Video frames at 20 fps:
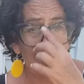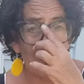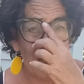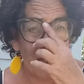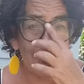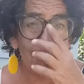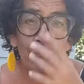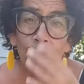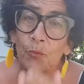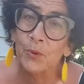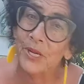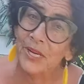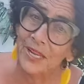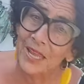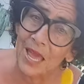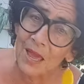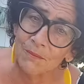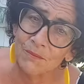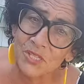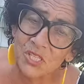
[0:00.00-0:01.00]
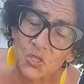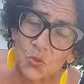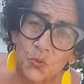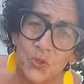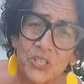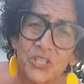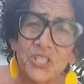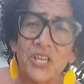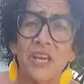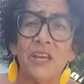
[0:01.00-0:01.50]
uh, for when it comes to
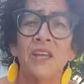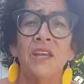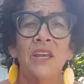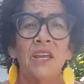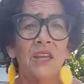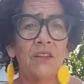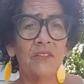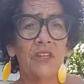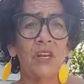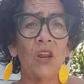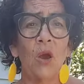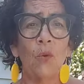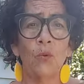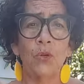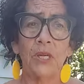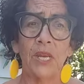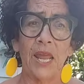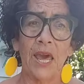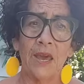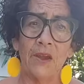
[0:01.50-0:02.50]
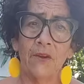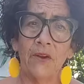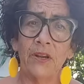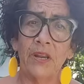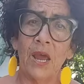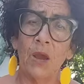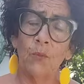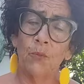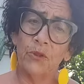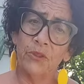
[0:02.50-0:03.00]
winter then I would layer it
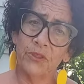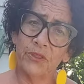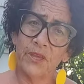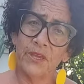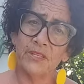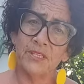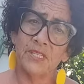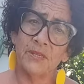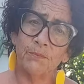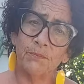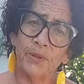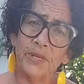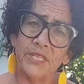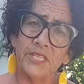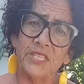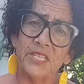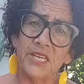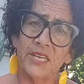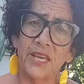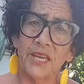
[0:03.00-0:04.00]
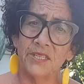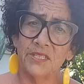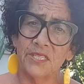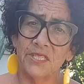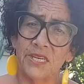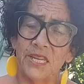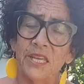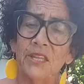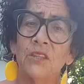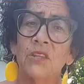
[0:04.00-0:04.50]
up with a uh, Simply Tea
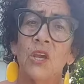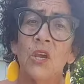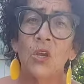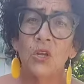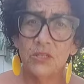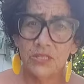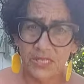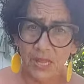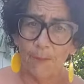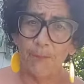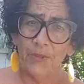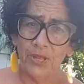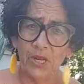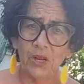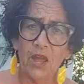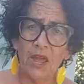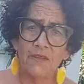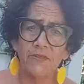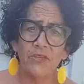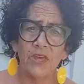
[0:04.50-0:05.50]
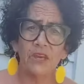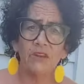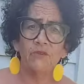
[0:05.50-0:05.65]
underneath something like that